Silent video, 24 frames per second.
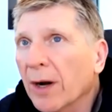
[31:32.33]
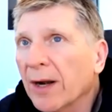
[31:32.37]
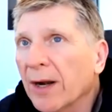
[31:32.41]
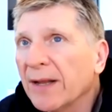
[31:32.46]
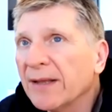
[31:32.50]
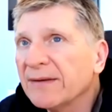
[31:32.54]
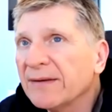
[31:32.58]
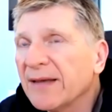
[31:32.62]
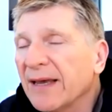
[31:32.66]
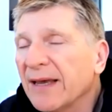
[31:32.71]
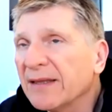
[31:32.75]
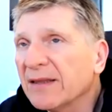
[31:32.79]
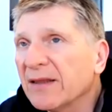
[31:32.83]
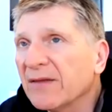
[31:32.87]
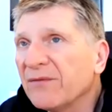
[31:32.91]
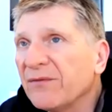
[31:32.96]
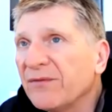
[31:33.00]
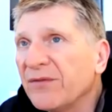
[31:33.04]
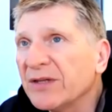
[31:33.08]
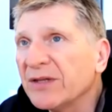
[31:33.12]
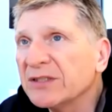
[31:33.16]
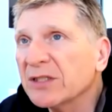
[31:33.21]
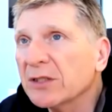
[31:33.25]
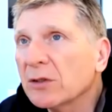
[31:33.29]
going to take the
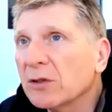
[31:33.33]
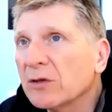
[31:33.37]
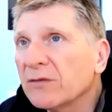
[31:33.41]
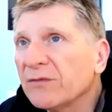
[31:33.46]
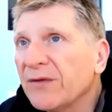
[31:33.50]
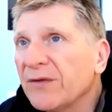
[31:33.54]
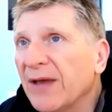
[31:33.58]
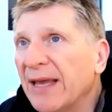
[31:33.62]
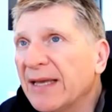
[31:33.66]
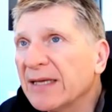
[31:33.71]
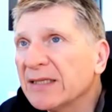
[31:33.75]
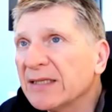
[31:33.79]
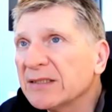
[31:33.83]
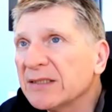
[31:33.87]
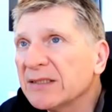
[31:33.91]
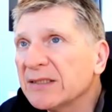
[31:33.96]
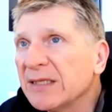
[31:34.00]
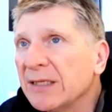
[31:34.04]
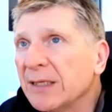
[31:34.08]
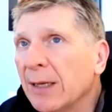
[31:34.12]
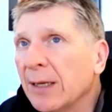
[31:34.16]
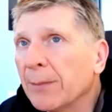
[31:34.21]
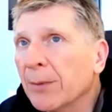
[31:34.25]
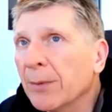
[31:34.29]
physical
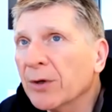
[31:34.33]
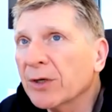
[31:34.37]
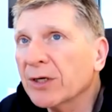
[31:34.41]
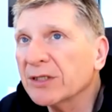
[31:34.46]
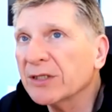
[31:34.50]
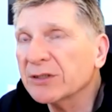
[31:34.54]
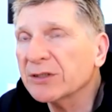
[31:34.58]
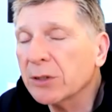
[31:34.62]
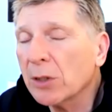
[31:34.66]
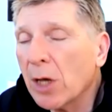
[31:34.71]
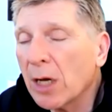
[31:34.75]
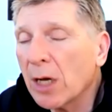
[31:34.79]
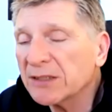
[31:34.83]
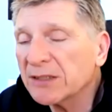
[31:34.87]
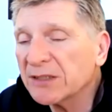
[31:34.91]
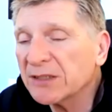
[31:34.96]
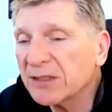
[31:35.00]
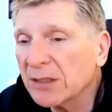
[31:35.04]
vacancy number because loss